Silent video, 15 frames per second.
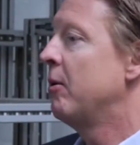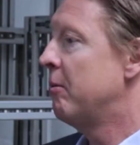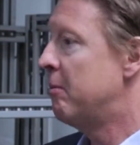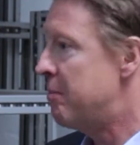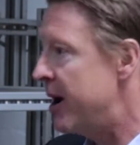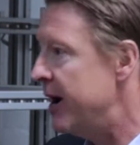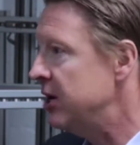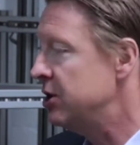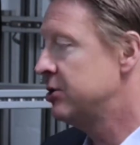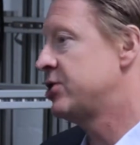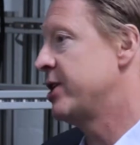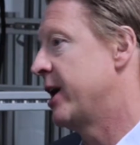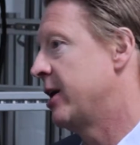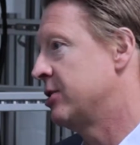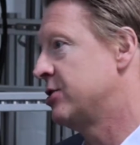My
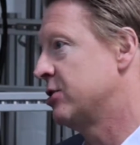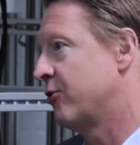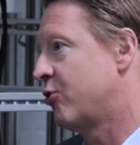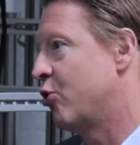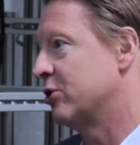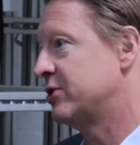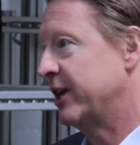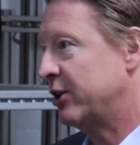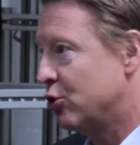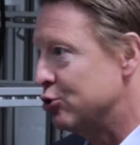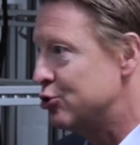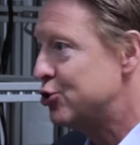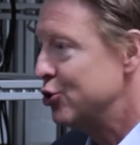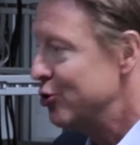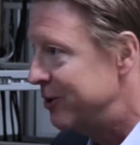challenge is, of course, that
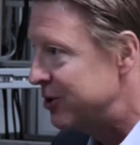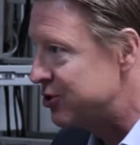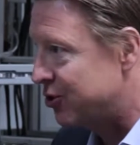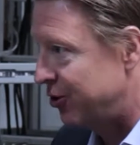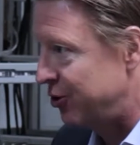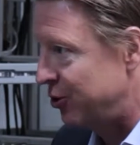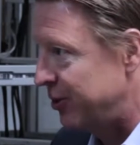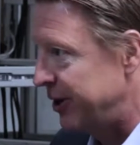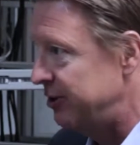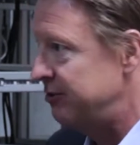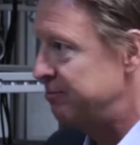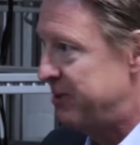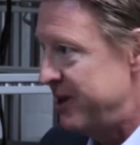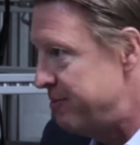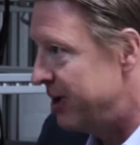consumers are going to do it,
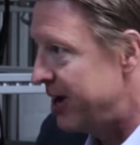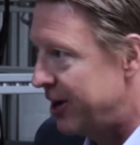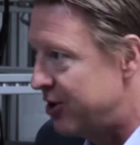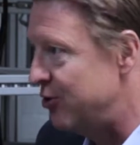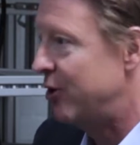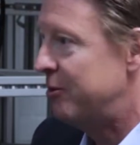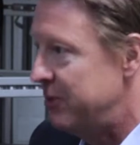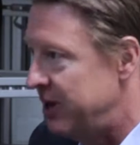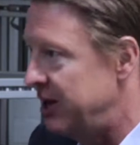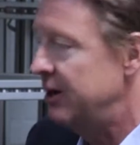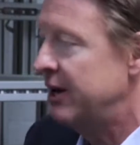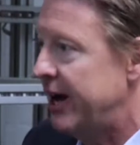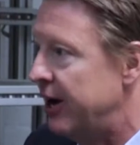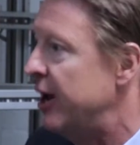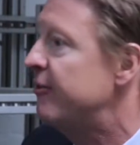people like you and me,
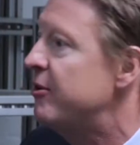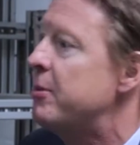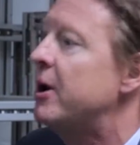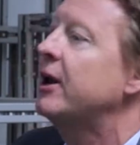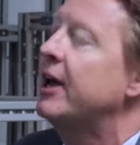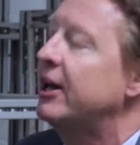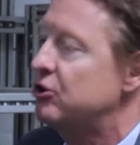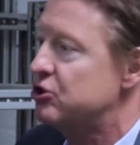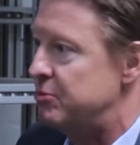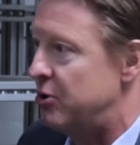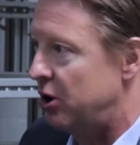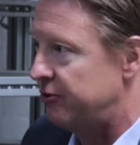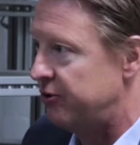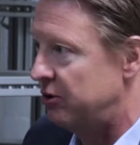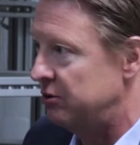and everybody get a
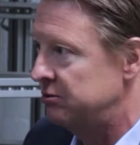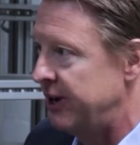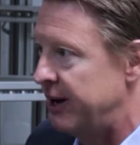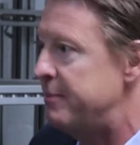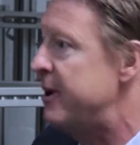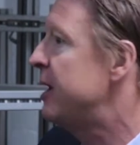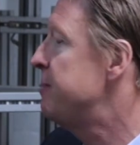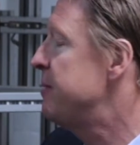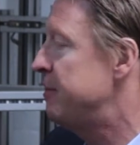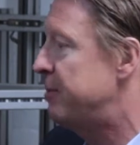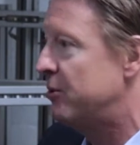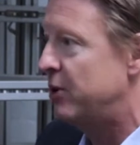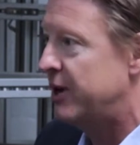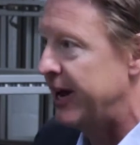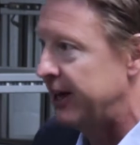smartphone, and many people
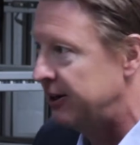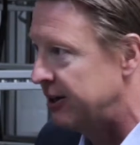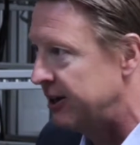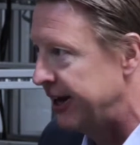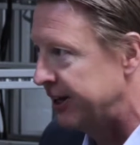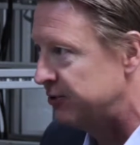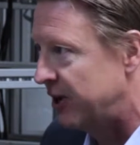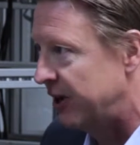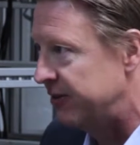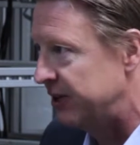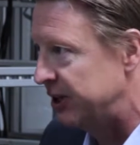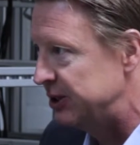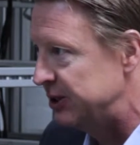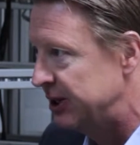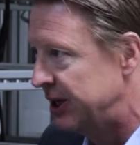will get it in the next 5
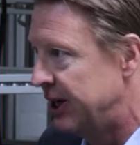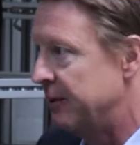years,